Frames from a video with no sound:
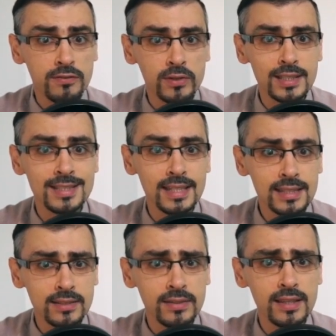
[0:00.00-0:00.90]
for this
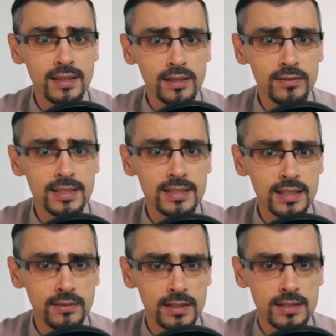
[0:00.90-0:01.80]
literary theory
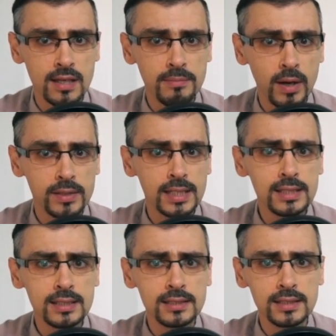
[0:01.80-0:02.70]
series about
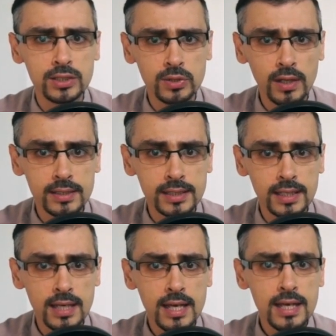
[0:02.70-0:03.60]
intertextuality